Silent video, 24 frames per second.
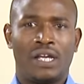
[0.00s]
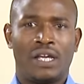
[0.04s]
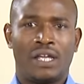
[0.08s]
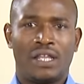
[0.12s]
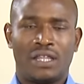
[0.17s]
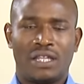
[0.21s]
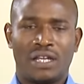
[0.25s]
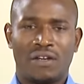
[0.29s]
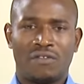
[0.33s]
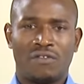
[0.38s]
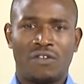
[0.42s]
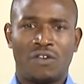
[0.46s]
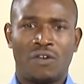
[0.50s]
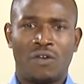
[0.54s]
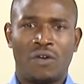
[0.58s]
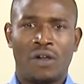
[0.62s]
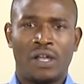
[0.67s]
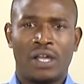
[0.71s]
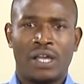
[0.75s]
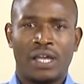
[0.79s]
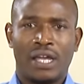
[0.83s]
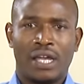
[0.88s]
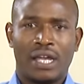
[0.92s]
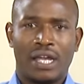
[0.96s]
Therefore,
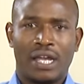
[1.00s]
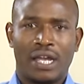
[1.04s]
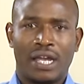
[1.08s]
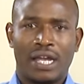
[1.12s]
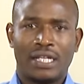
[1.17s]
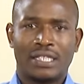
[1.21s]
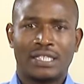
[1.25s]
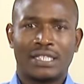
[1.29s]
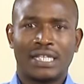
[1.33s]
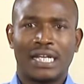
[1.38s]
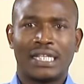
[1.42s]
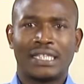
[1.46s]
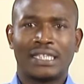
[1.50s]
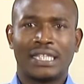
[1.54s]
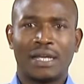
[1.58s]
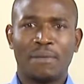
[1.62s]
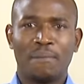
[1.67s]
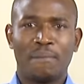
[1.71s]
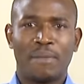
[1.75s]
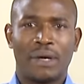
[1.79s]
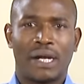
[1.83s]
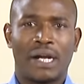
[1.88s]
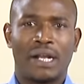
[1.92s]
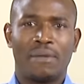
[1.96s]
it's a
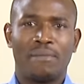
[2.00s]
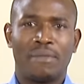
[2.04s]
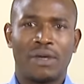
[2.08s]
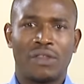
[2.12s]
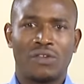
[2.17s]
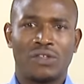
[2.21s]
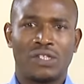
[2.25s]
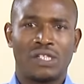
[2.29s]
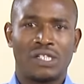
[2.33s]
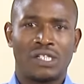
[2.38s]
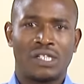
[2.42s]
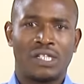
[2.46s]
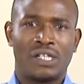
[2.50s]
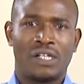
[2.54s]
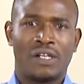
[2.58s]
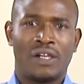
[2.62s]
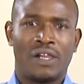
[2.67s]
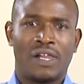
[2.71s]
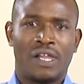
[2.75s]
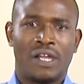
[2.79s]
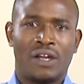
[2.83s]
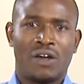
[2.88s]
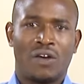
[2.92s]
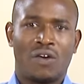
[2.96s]
temporary method,
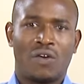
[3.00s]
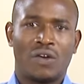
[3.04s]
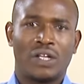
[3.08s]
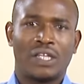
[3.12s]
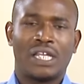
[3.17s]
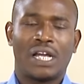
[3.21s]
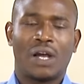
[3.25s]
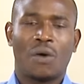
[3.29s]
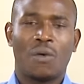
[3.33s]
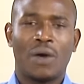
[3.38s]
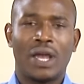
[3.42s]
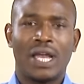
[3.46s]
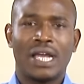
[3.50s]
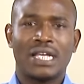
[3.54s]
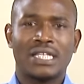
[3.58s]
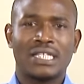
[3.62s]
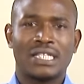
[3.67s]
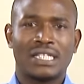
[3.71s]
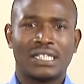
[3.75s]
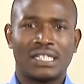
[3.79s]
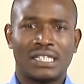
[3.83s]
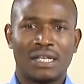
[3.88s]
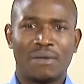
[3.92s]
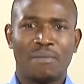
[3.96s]
or it acquires
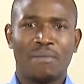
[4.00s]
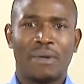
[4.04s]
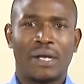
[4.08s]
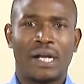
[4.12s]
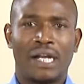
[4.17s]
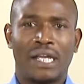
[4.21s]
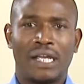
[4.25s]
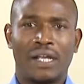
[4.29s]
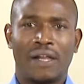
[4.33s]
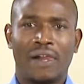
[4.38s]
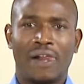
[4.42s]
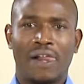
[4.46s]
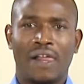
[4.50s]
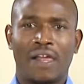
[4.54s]
temporary